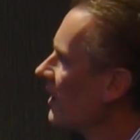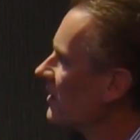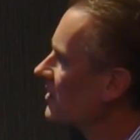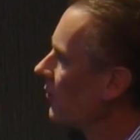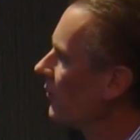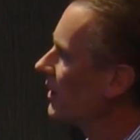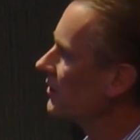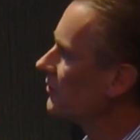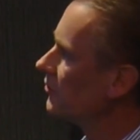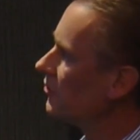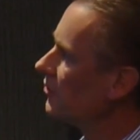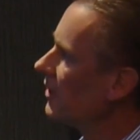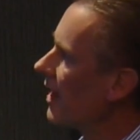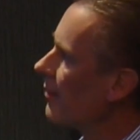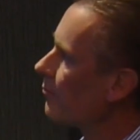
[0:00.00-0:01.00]
So we can
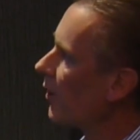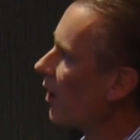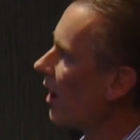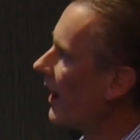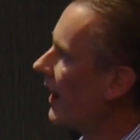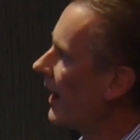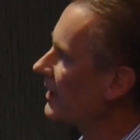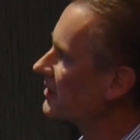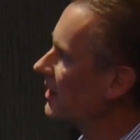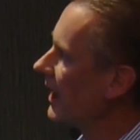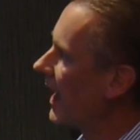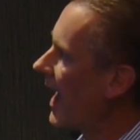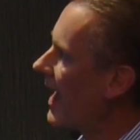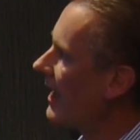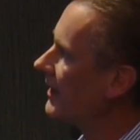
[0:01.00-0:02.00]
do that by
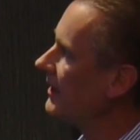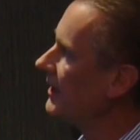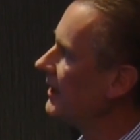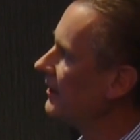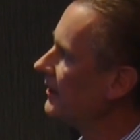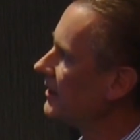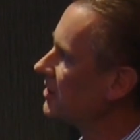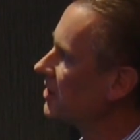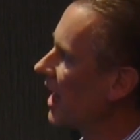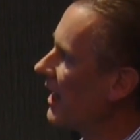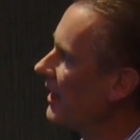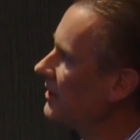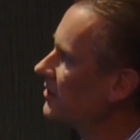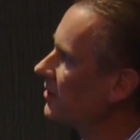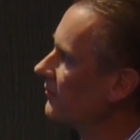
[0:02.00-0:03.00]
actually adding in the
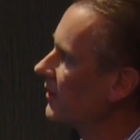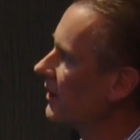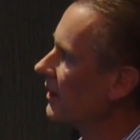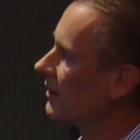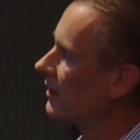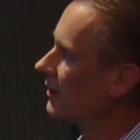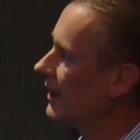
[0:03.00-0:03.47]
change of the